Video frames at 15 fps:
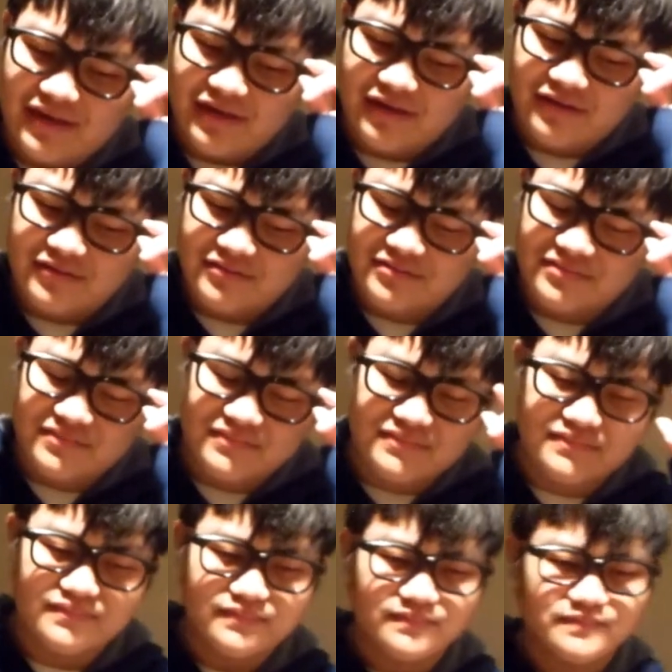And
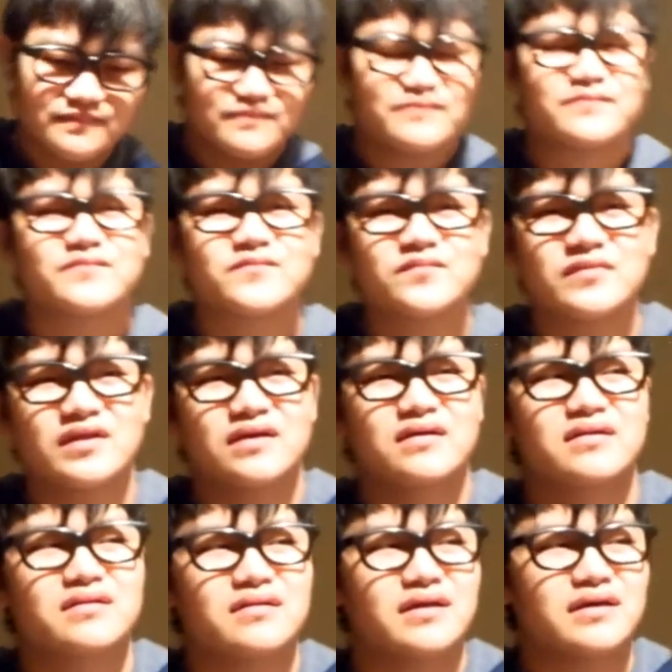
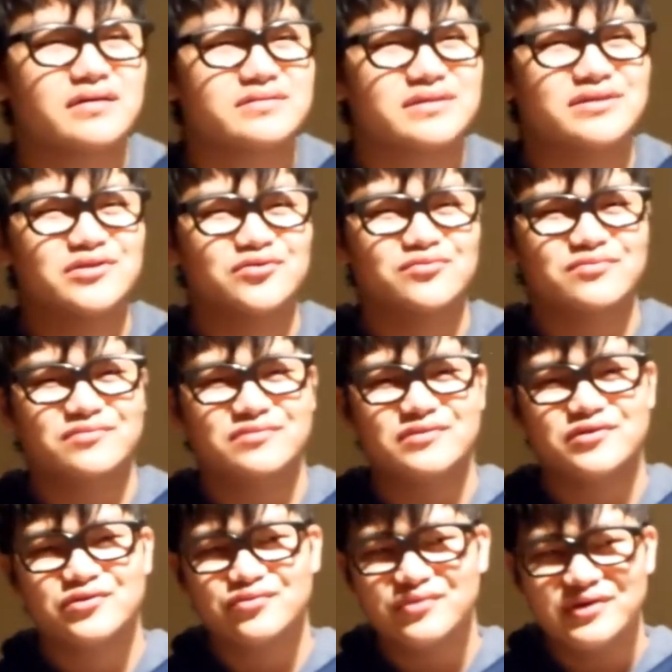like I said,
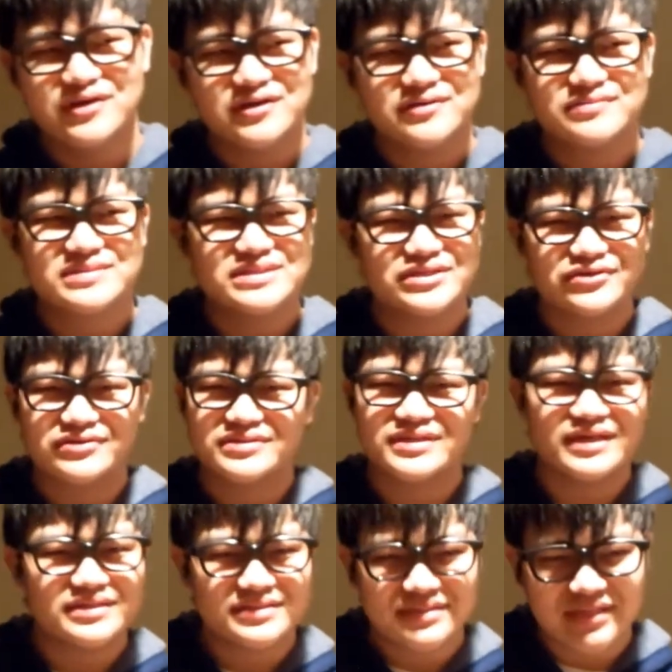the 3 M's, there are
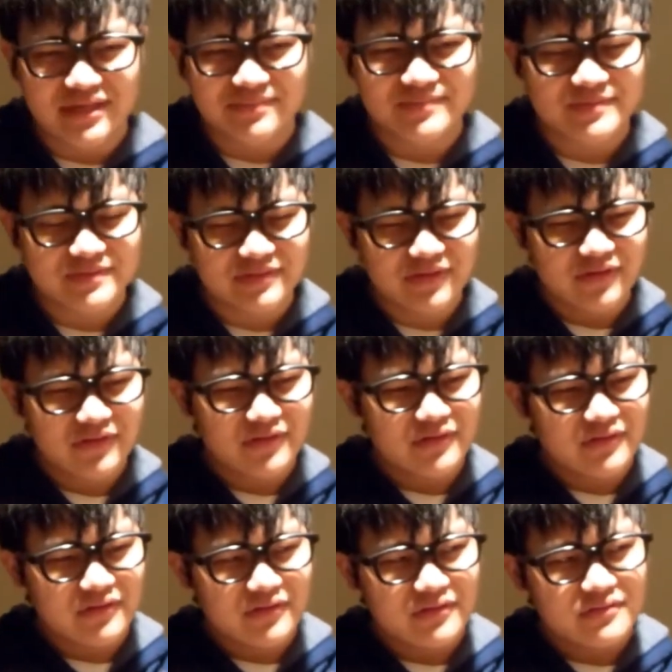10 steps.
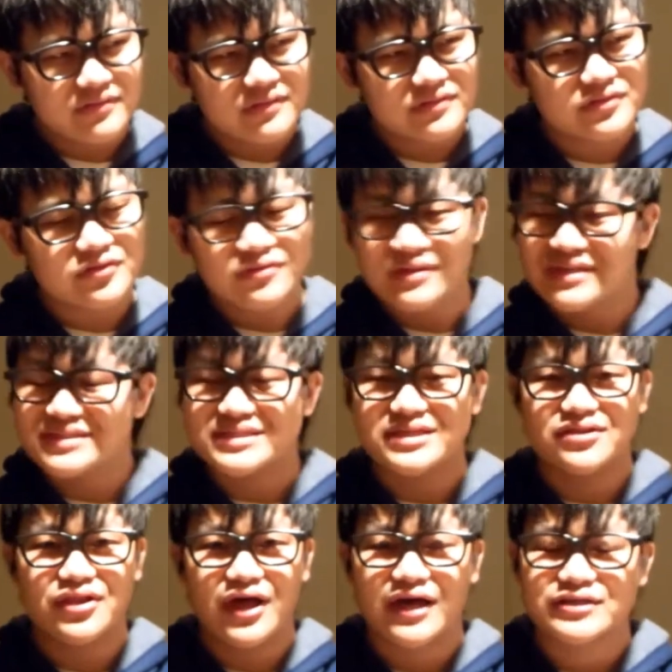It's a
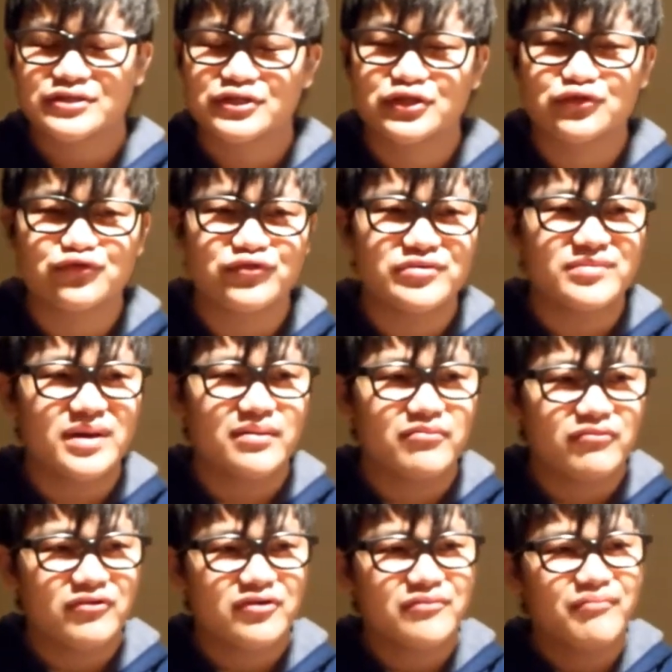lot to
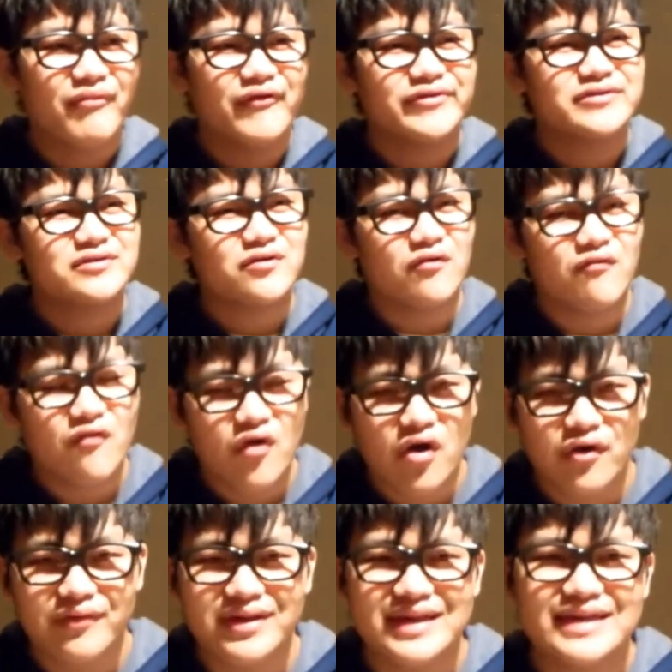remember, but don't
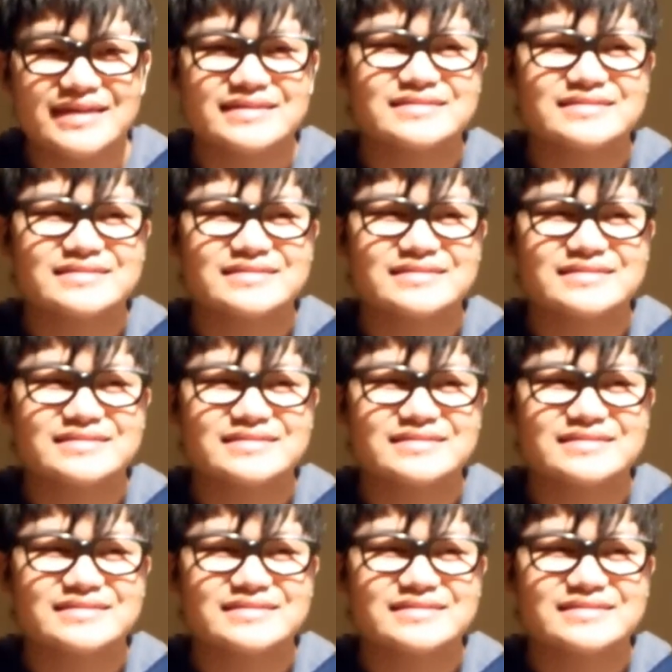worry.